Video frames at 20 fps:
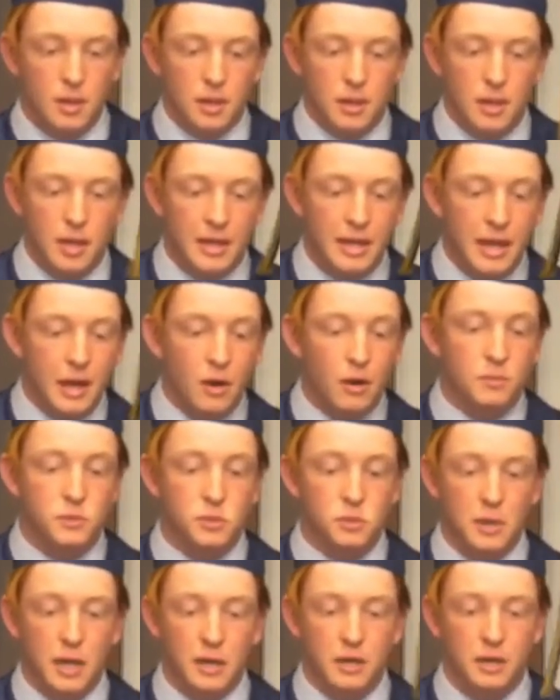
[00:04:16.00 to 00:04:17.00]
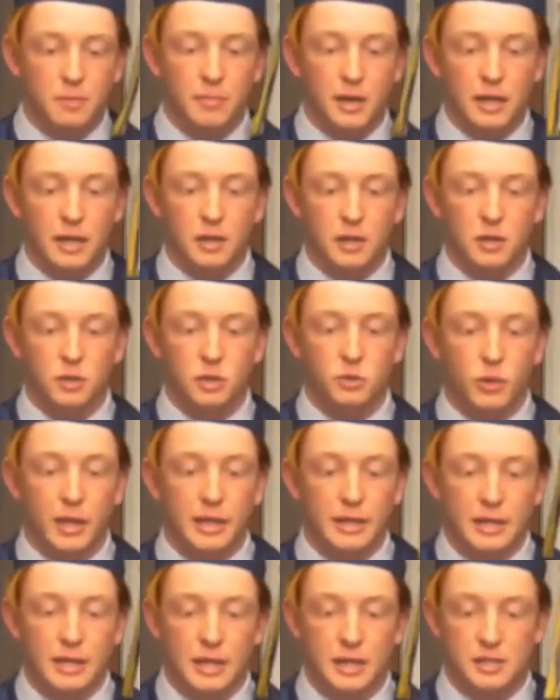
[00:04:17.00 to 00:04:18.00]
And now I'm surrounded by
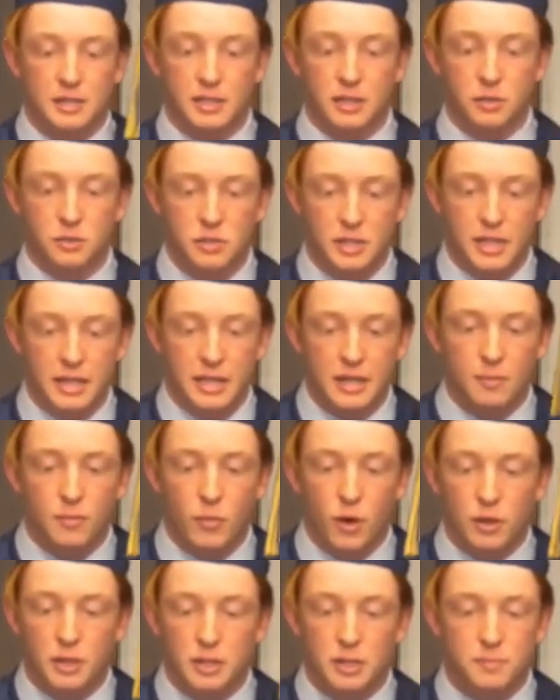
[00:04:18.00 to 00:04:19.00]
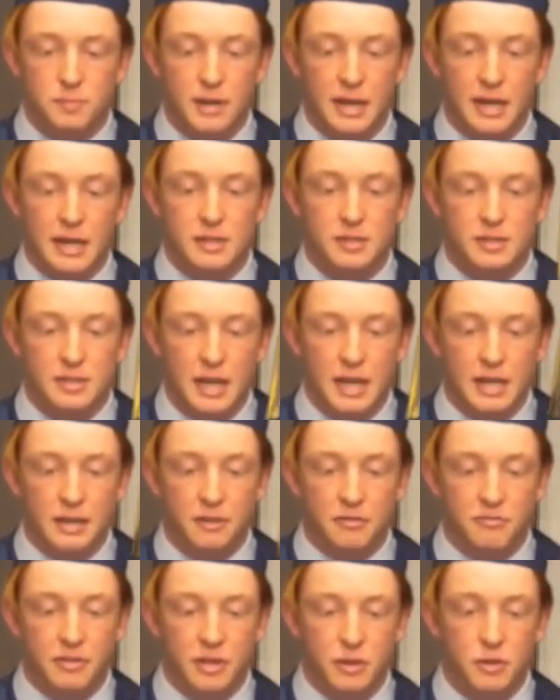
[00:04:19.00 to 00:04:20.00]
great guys like Hosea, Marcus, Pat, Zach,
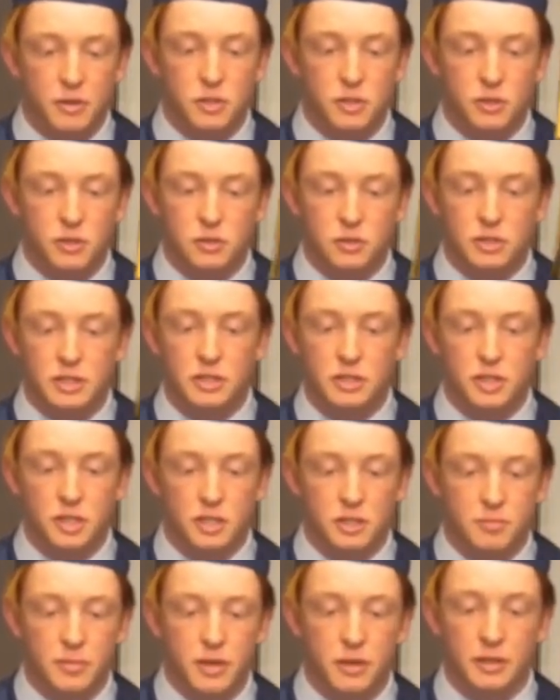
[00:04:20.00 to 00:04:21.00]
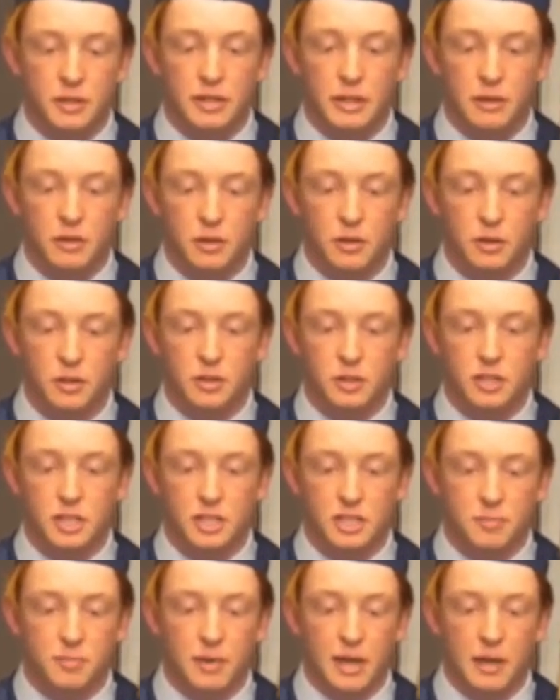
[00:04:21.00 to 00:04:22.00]
Farah, Josie, Justin Berry, Garrett LaHood,
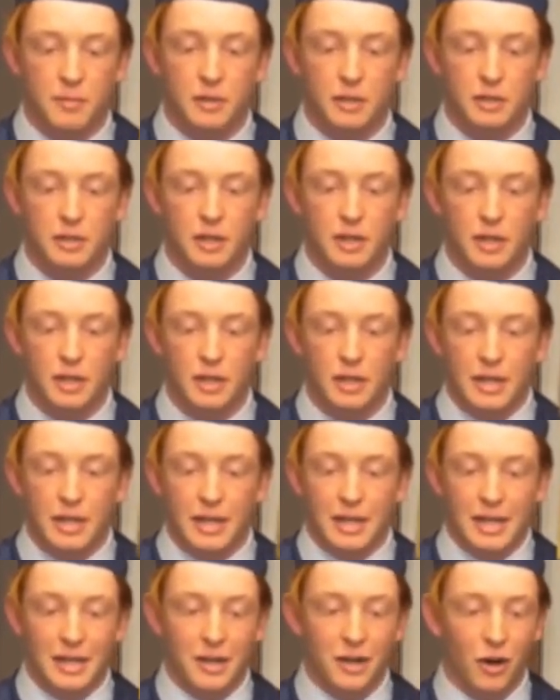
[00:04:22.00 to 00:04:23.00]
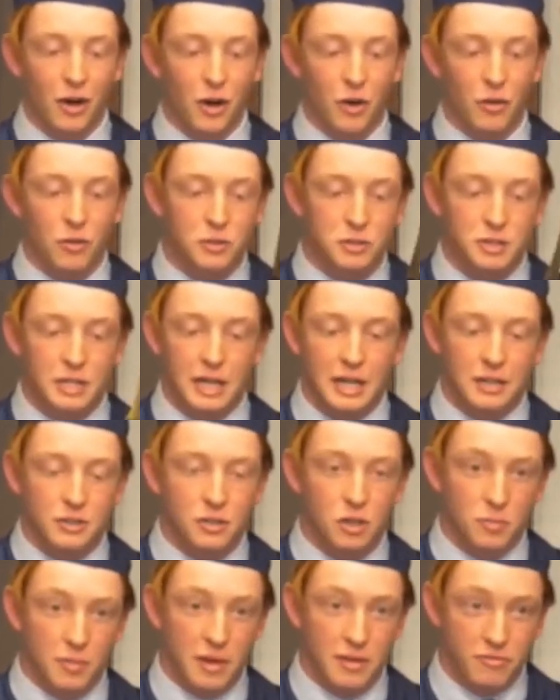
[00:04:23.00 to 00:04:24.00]
Jesse Papik. And all those guys
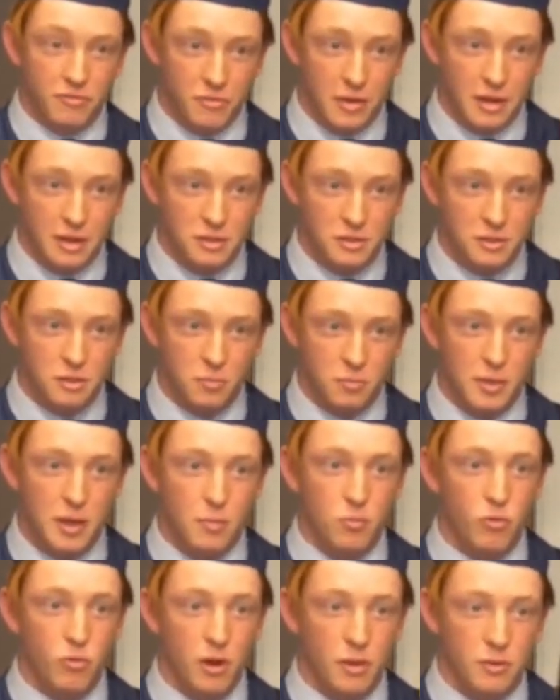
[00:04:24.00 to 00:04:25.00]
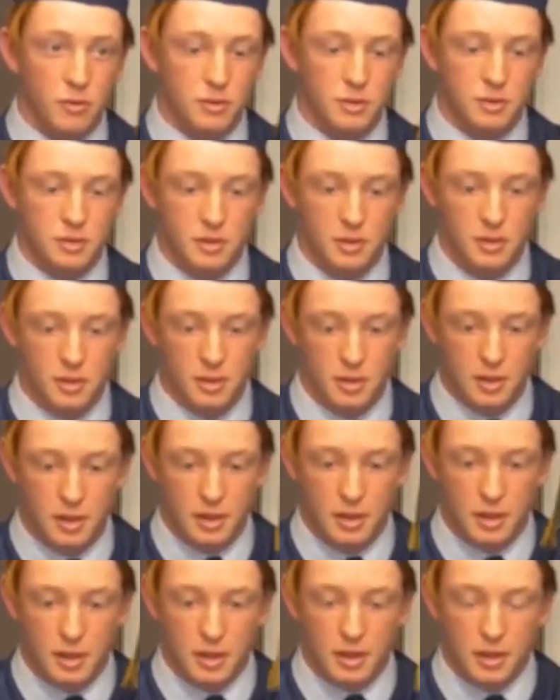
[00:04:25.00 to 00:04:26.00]
aren't my friends, they're my brothers.
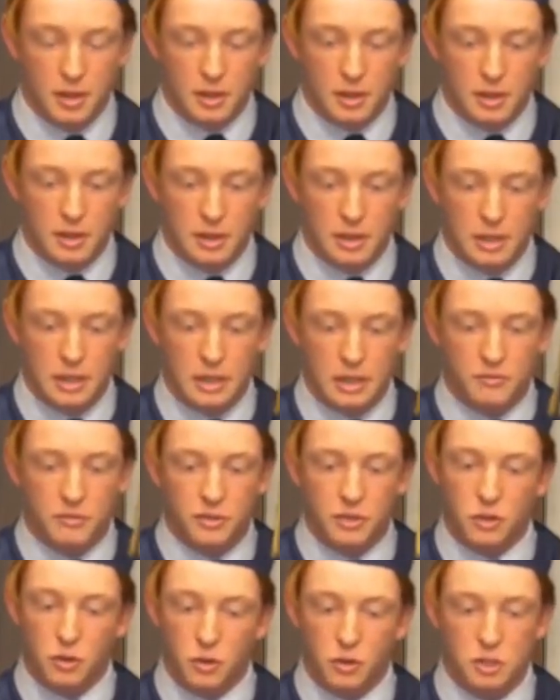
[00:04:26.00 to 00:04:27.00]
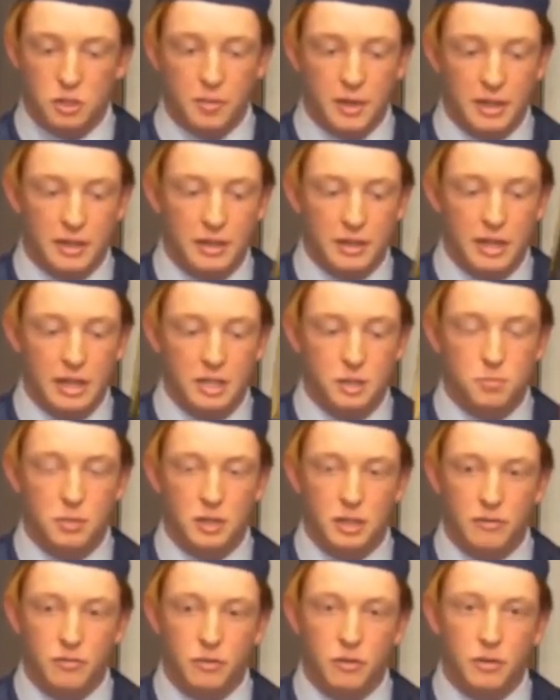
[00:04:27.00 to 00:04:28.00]
Even the girls in my class,
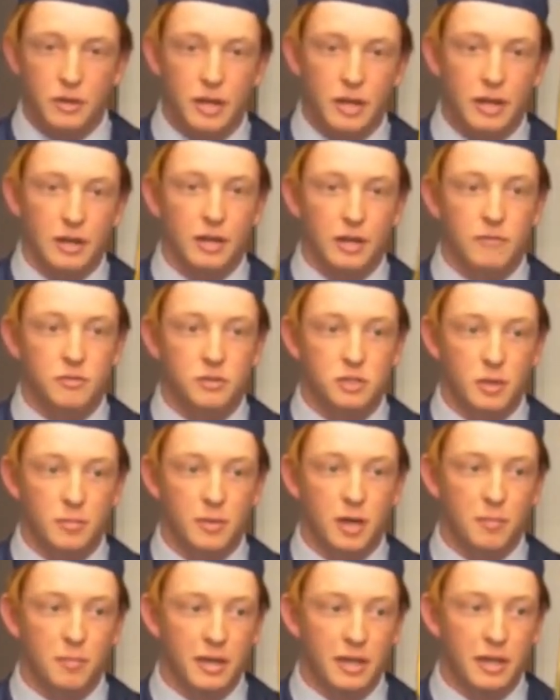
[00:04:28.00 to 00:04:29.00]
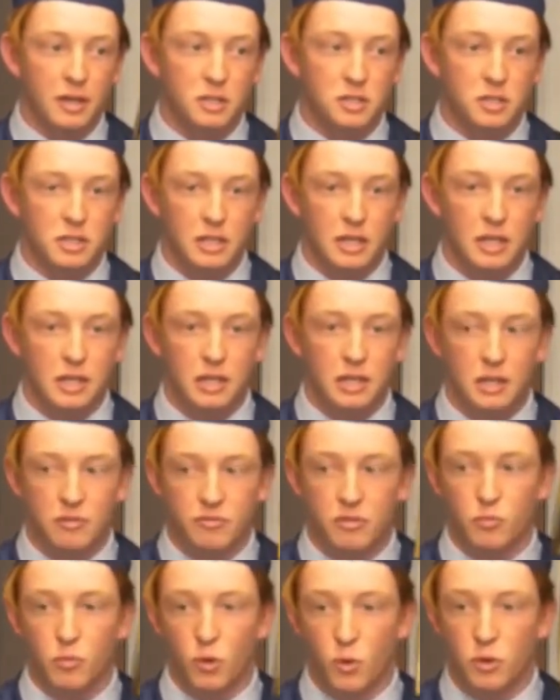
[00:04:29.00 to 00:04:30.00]
believe it or not, I've somehow managed to gain
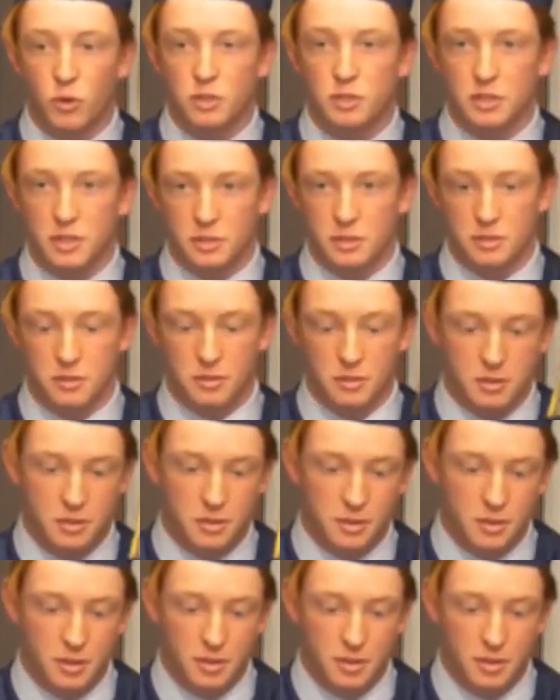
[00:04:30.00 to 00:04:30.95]
even more sisters.